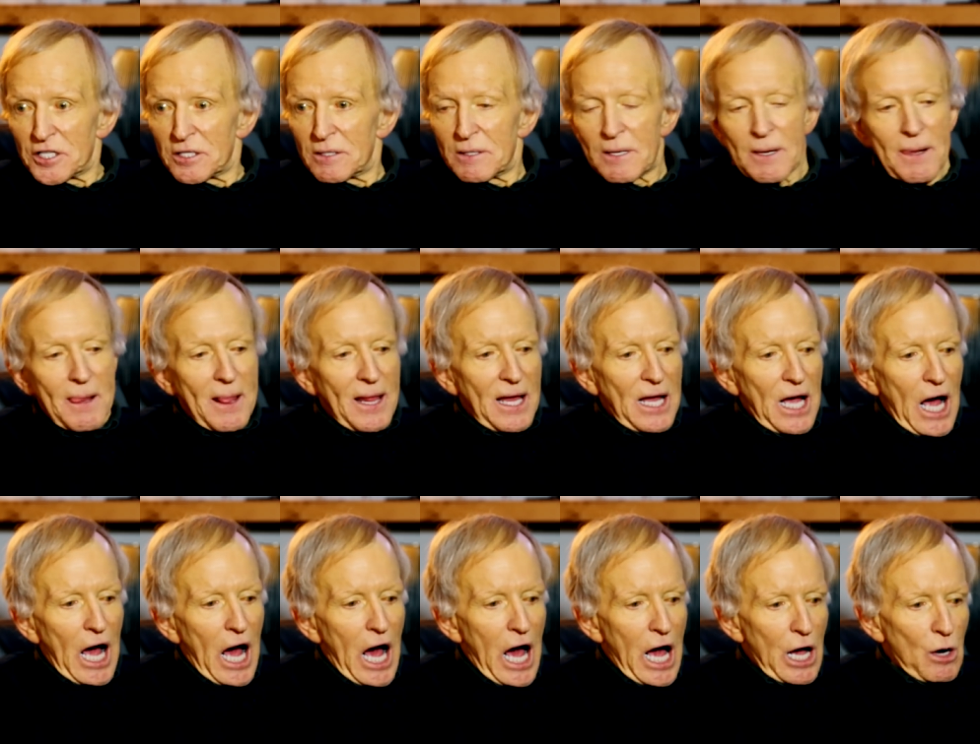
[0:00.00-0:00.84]
it.
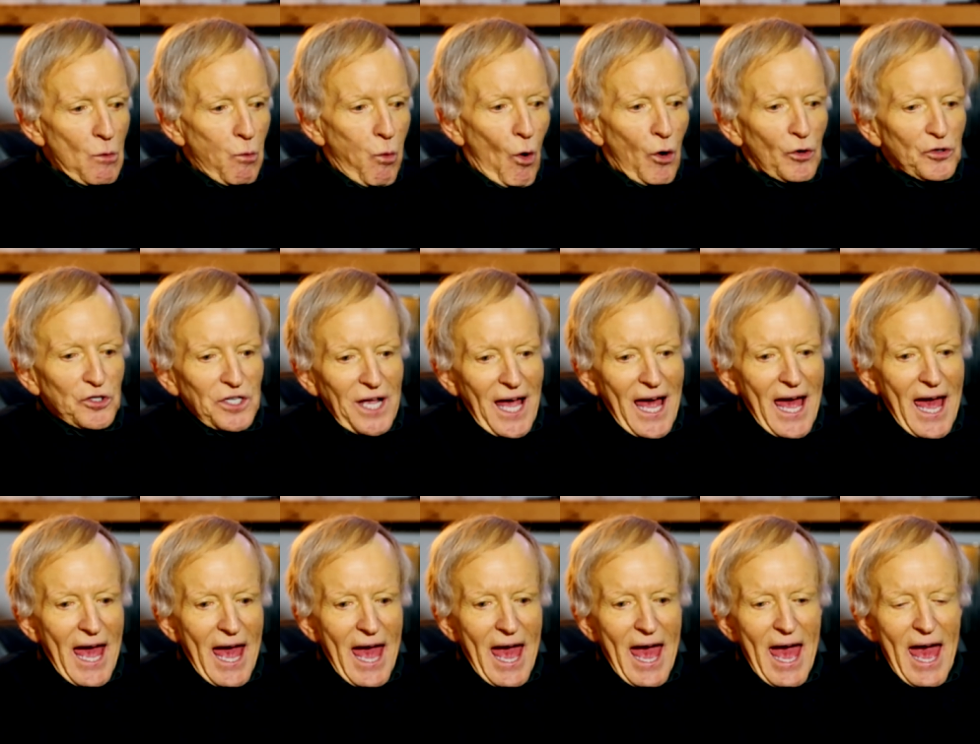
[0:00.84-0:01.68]
I want
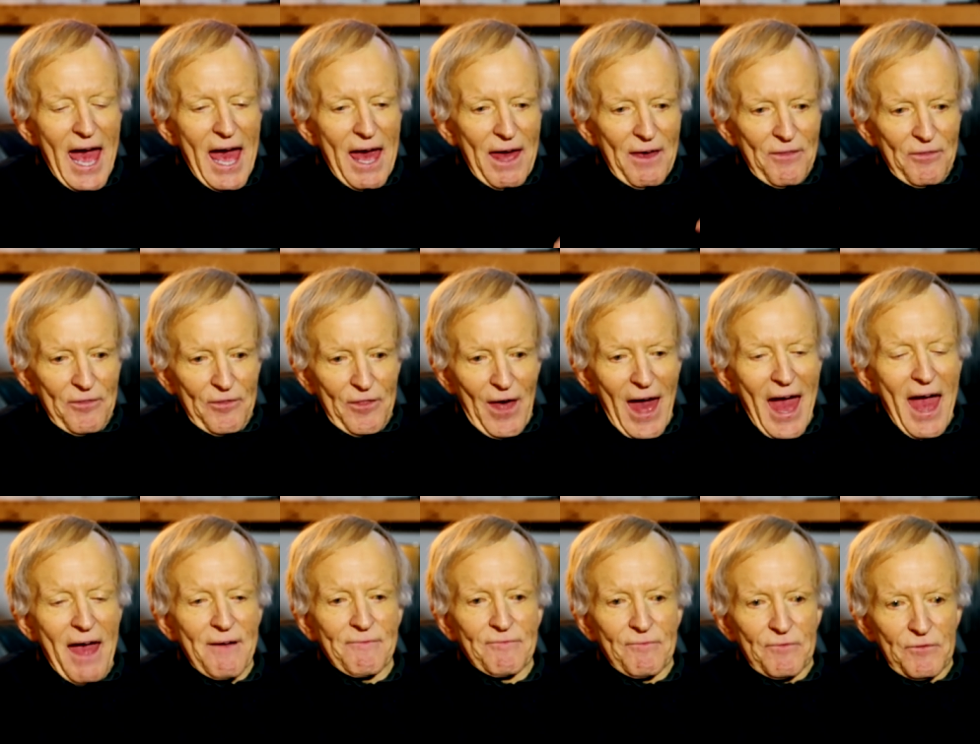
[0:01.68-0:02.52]

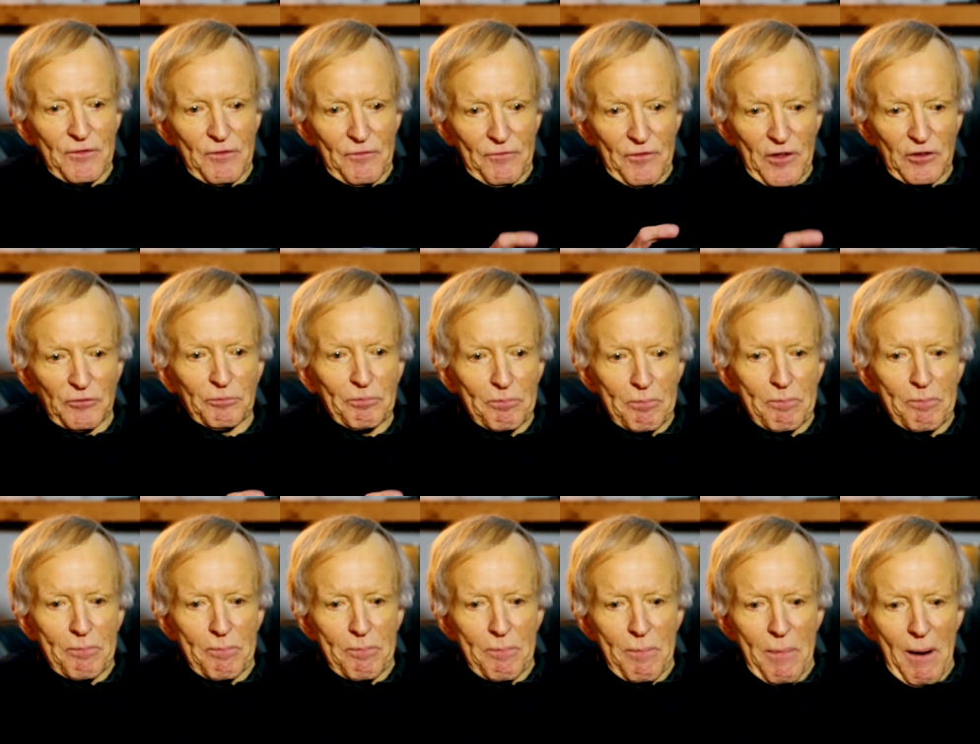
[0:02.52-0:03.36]
this
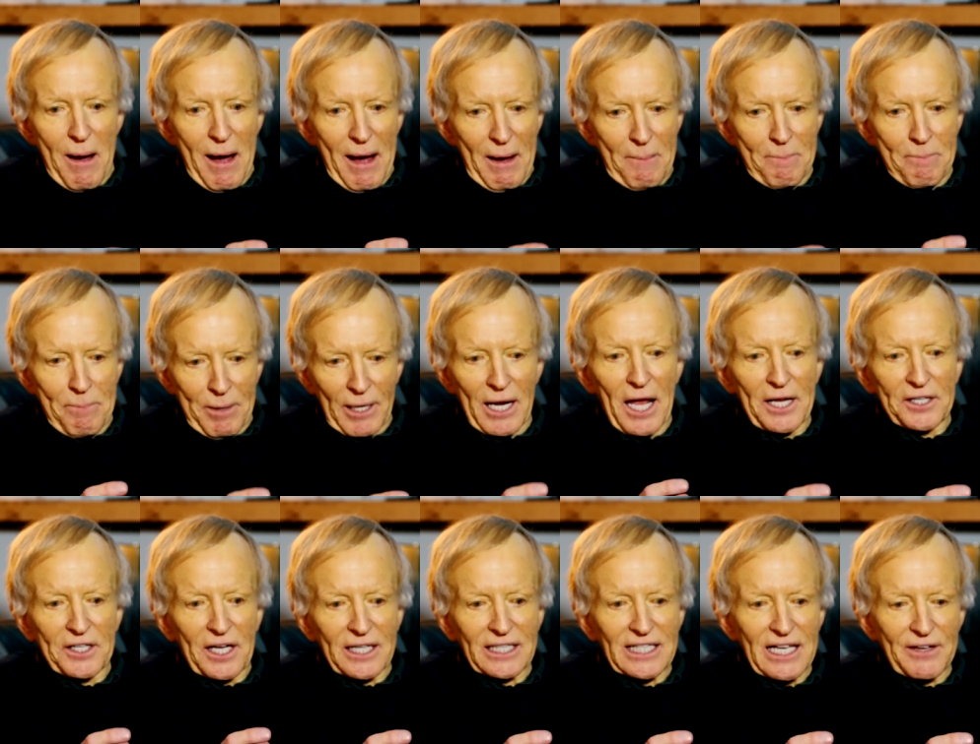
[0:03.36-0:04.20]

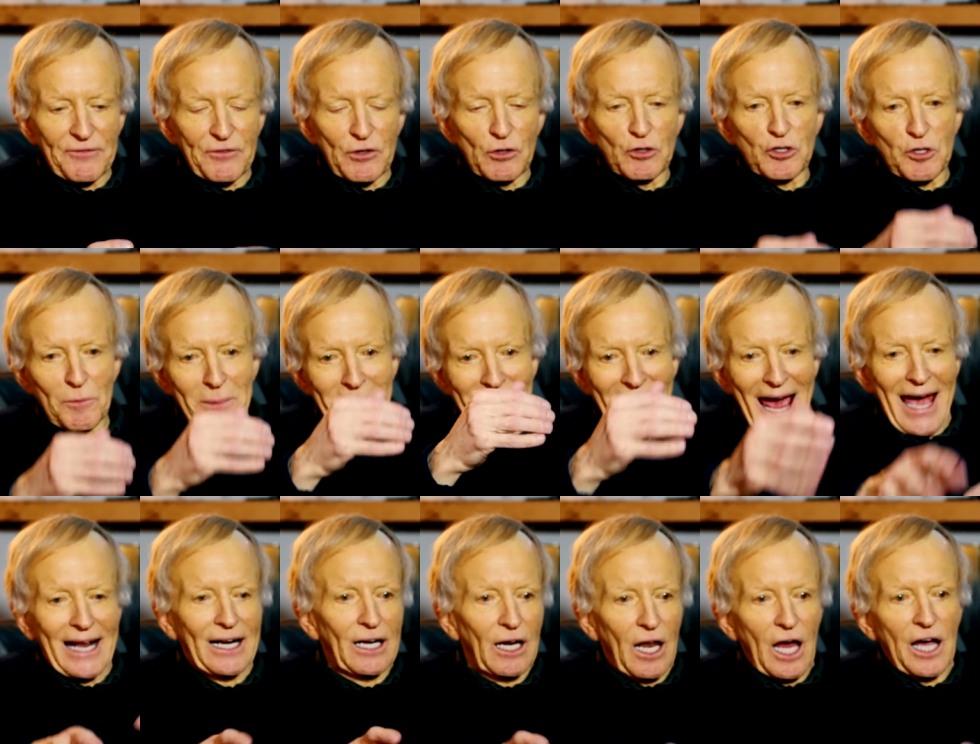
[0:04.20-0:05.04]
blood I give you to be
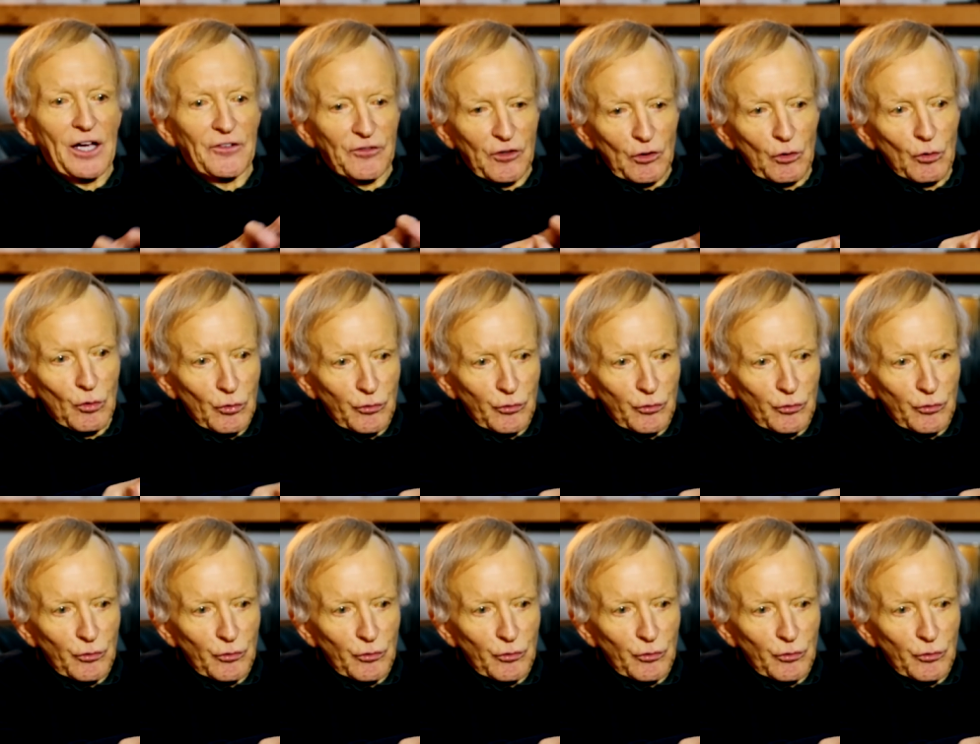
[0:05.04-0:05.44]
analysed